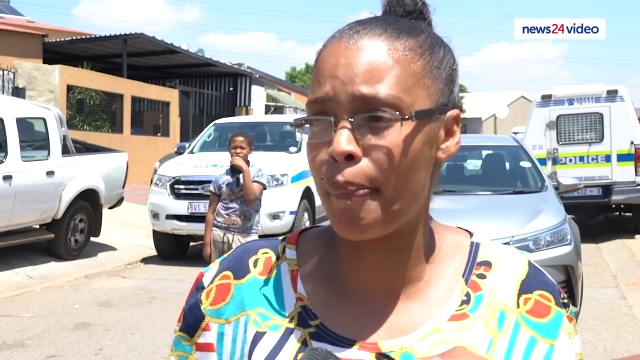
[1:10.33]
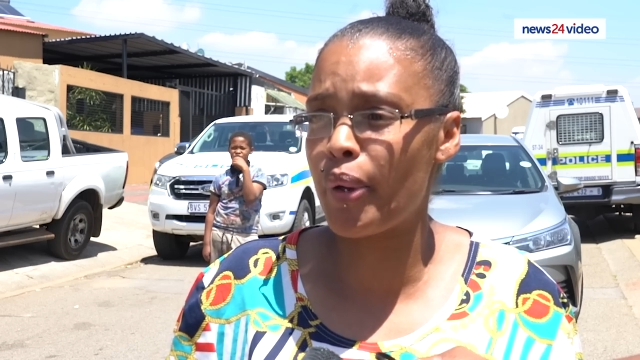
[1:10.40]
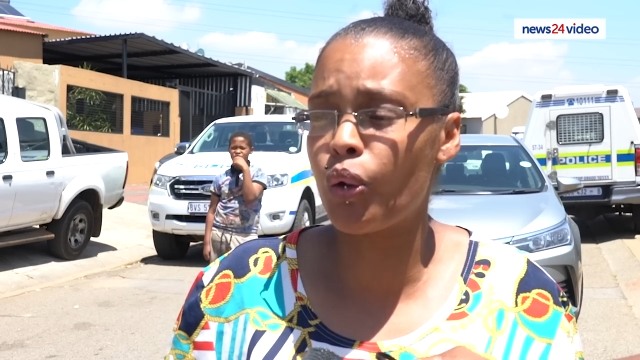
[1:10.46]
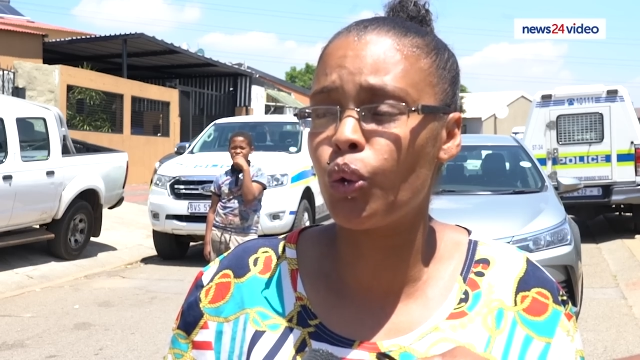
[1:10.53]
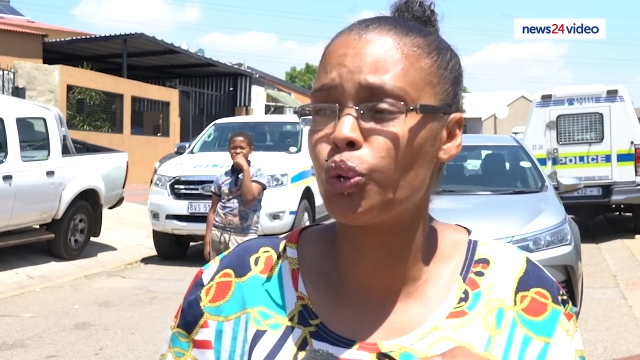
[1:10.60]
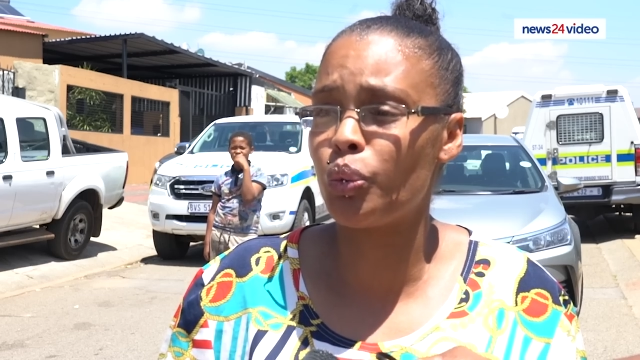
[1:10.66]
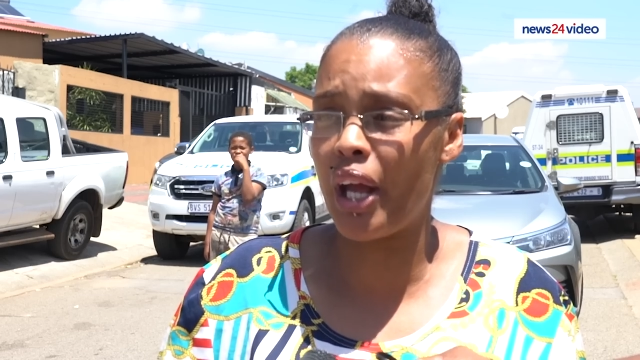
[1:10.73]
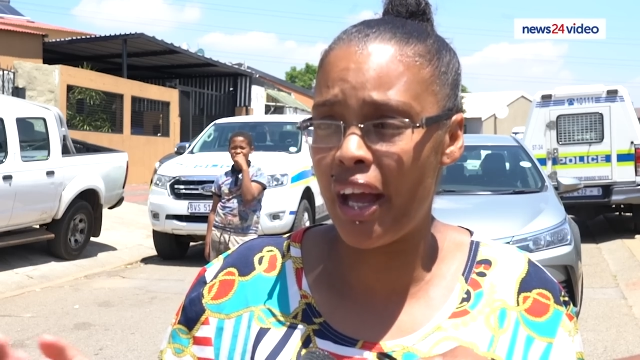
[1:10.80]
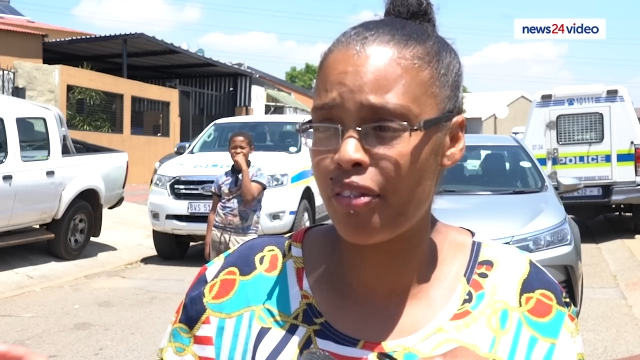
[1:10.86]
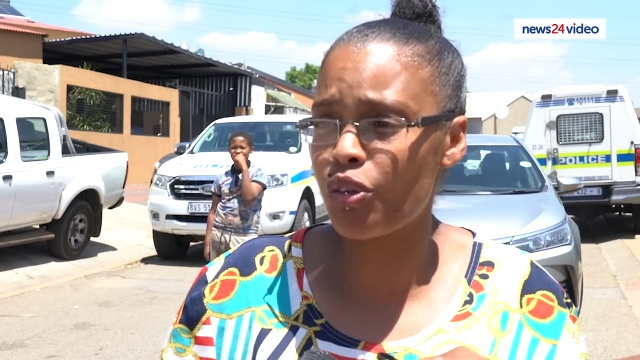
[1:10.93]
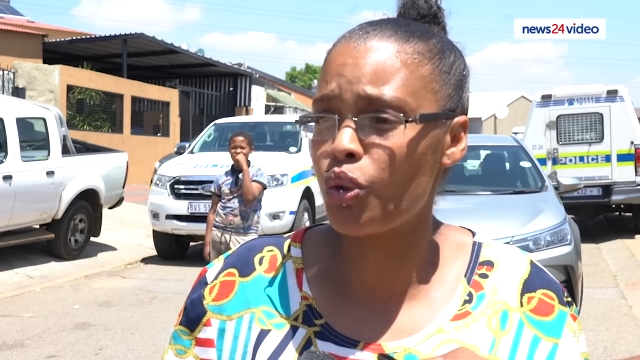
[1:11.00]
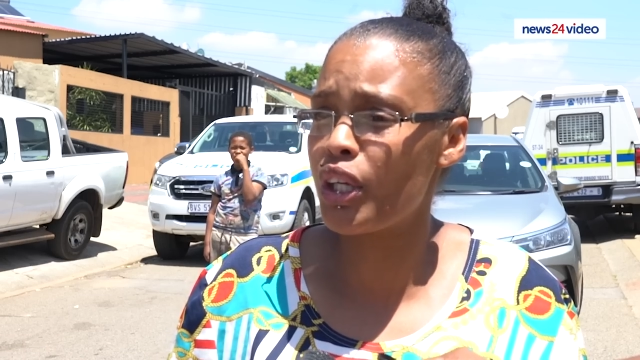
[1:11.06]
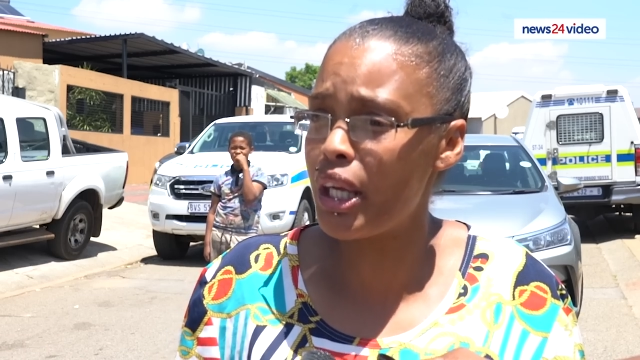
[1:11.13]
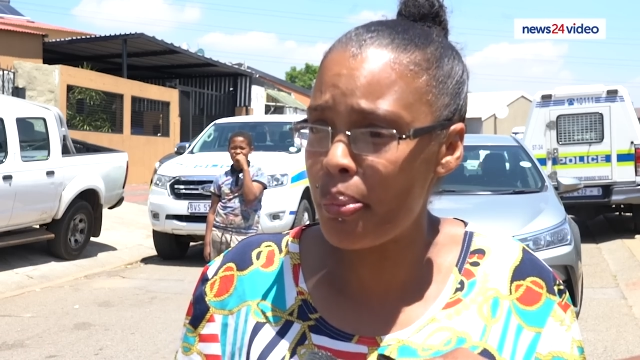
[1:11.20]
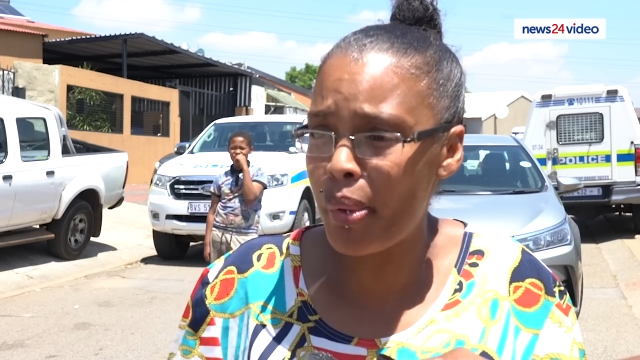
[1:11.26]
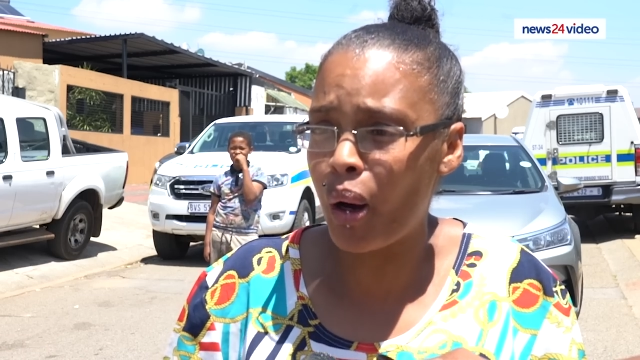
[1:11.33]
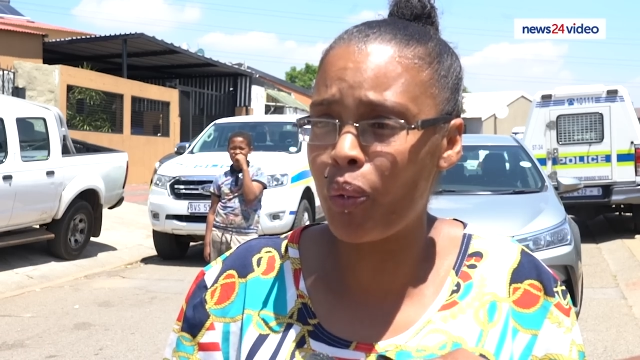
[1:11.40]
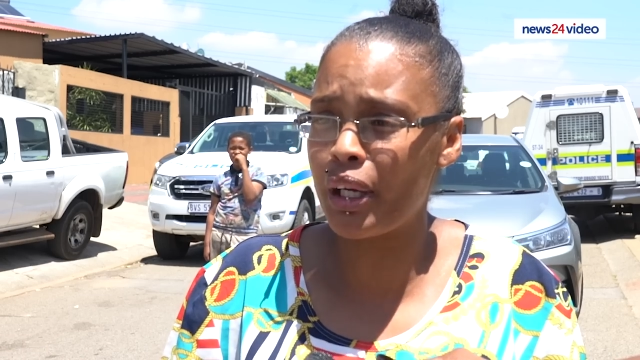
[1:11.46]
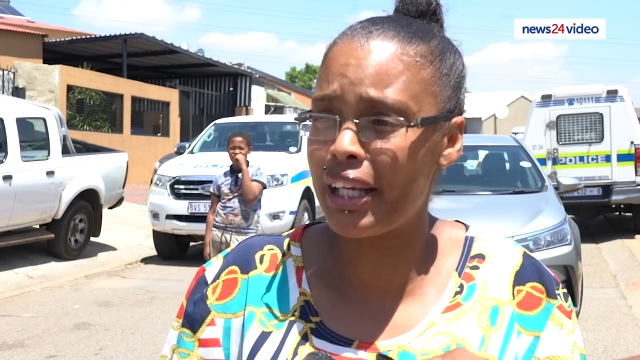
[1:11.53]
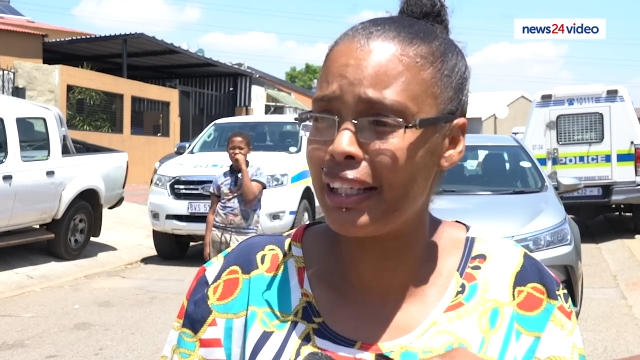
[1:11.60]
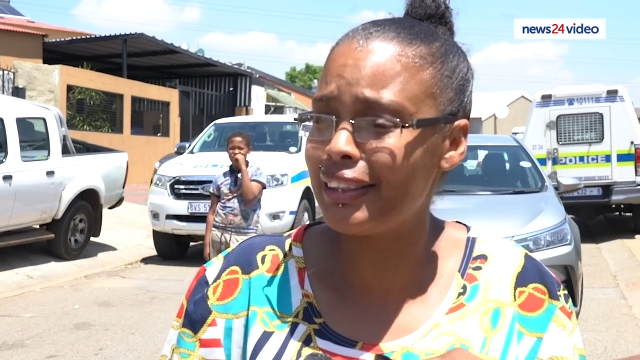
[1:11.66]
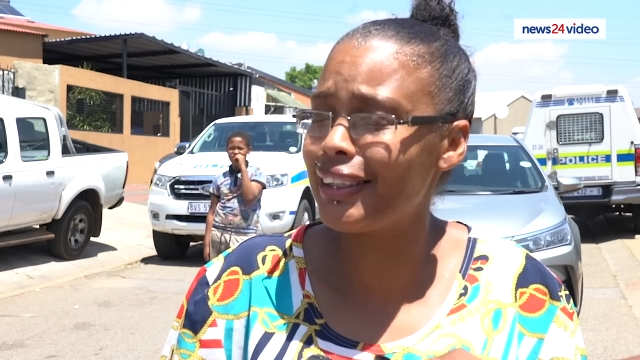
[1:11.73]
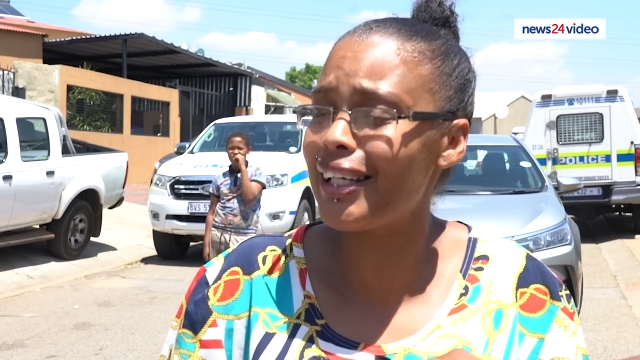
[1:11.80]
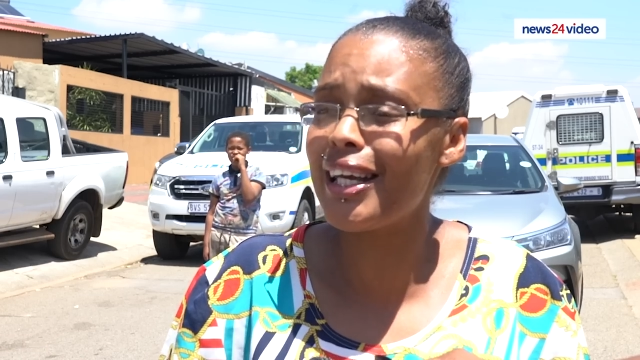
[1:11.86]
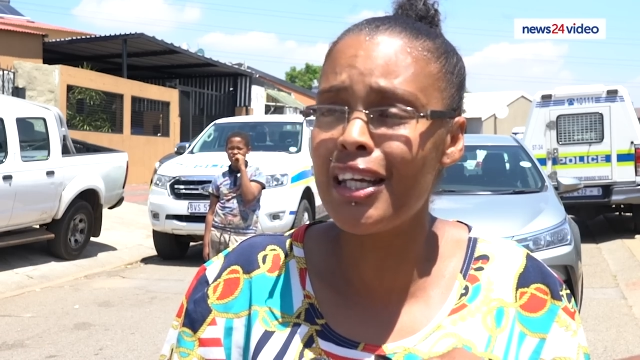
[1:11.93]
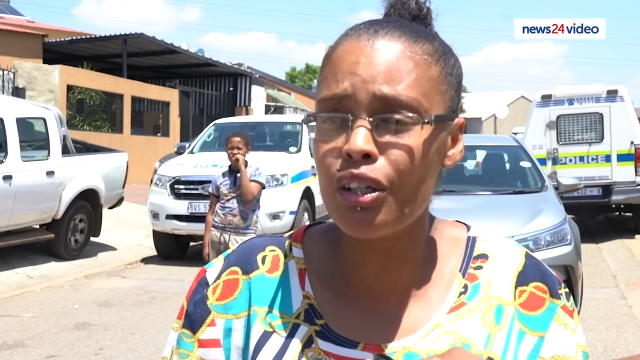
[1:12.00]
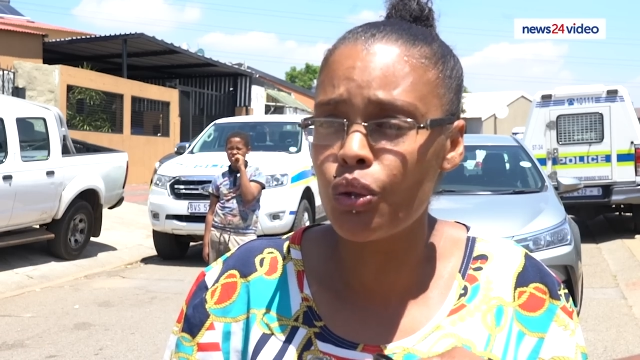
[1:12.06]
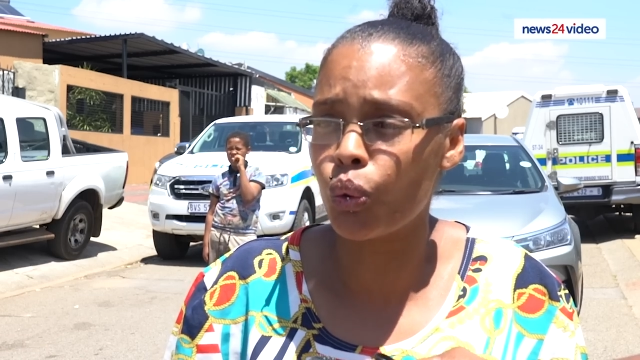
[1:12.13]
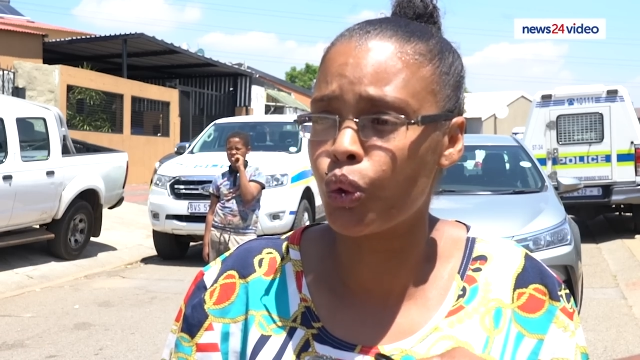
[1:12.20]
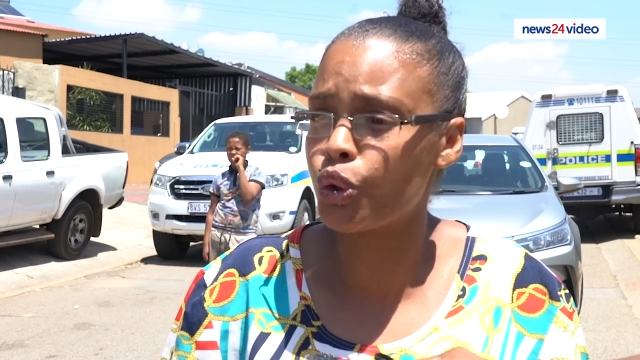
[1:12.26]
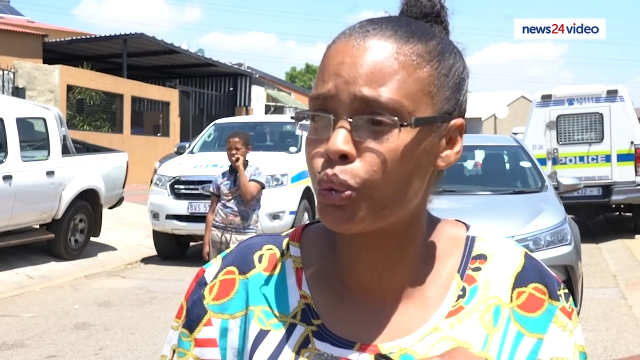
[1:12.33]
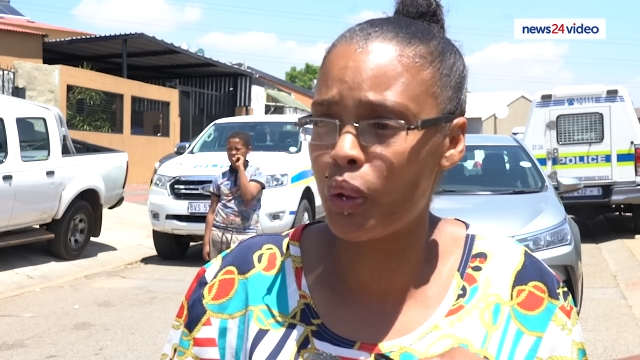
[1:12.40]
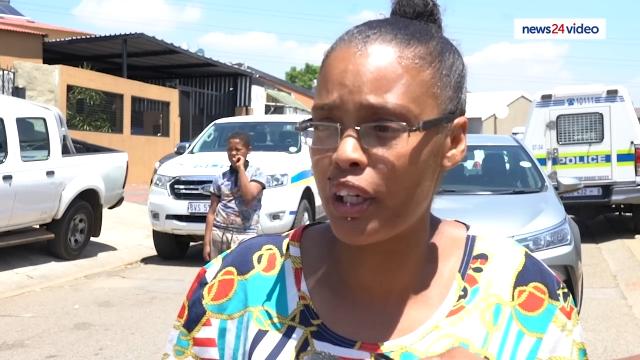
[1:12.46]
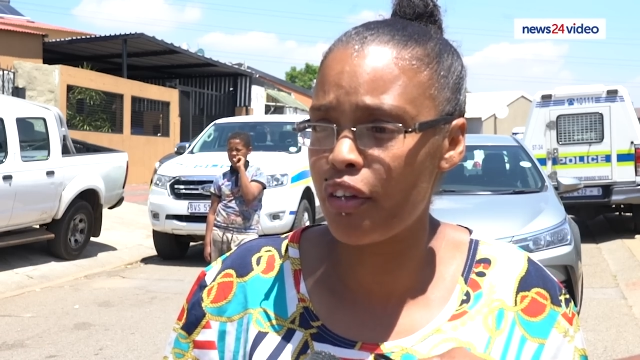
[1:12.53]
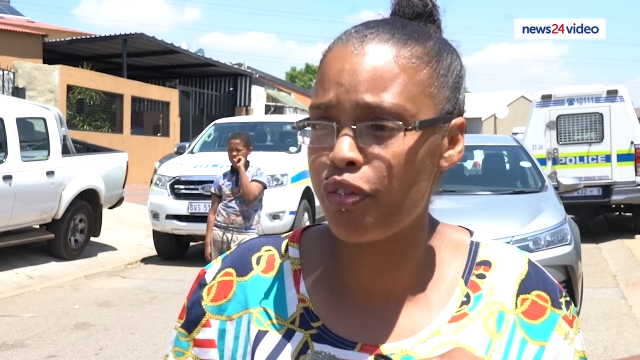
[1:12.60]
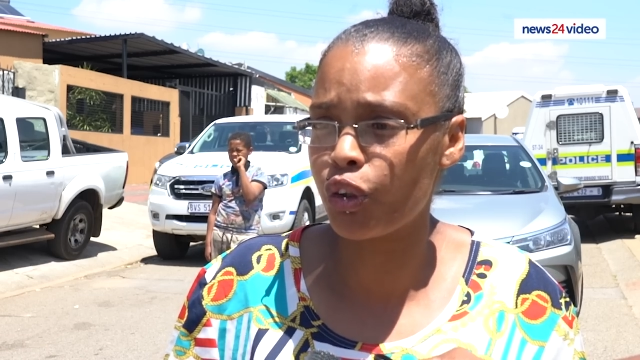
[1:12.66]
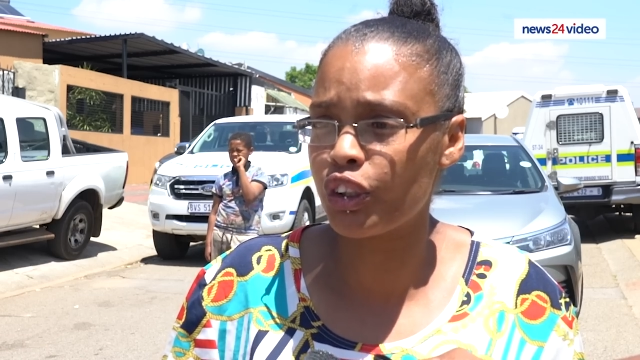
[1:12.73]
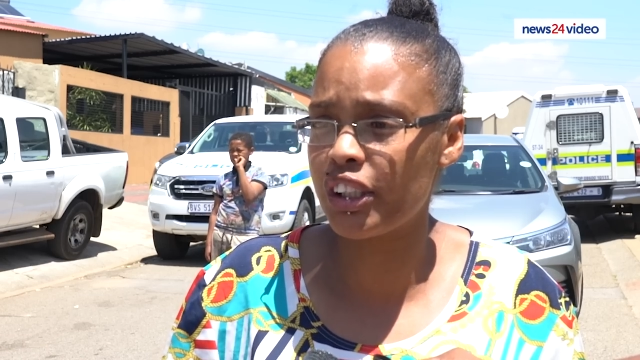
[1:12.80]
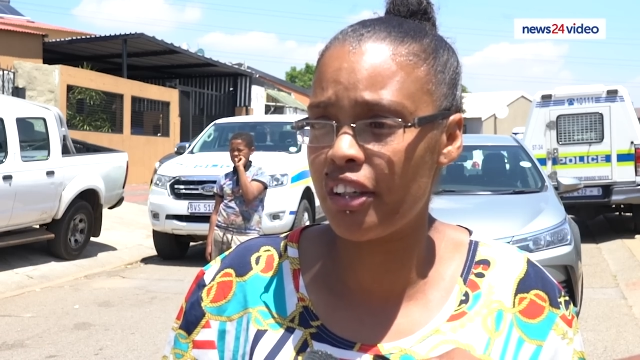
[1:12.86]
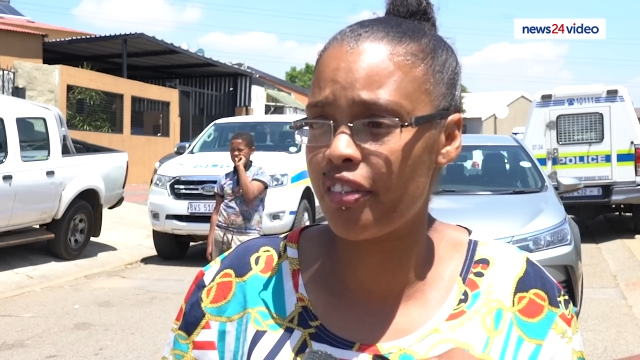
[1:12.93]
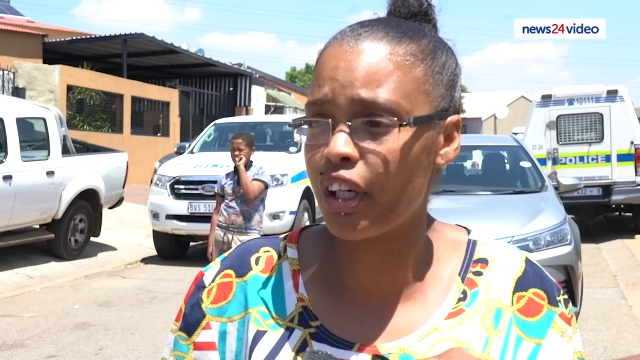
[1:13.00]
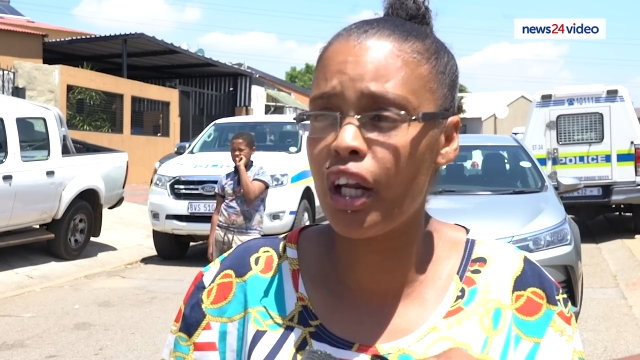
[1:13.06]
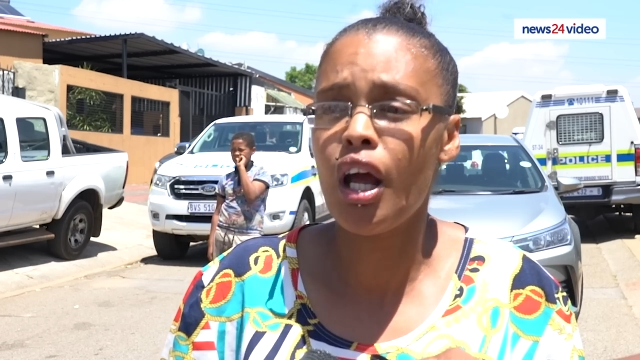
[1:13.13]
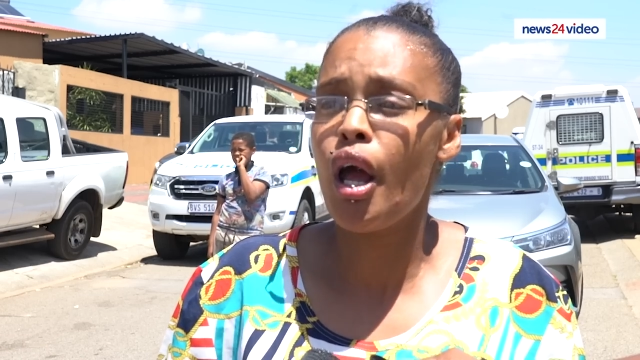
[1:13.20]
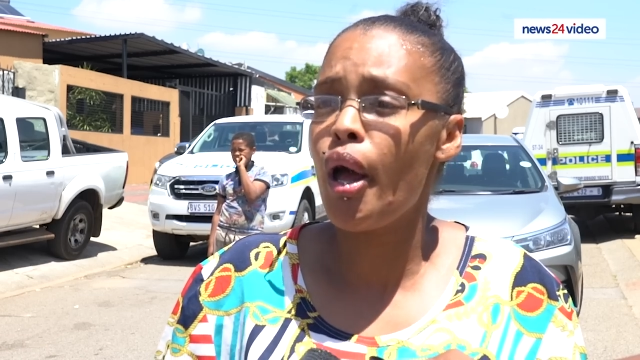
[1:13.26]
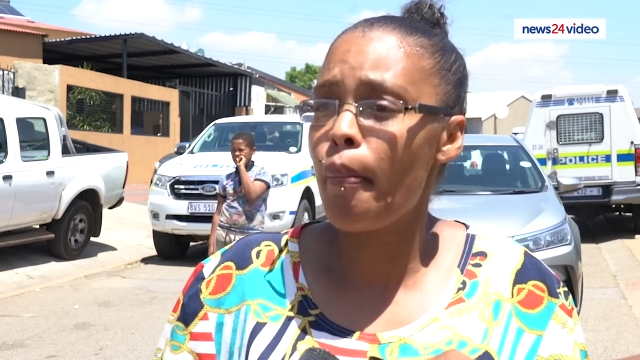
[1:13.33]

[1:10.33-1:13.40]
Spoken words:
because we have to keep our kids indoors 24/7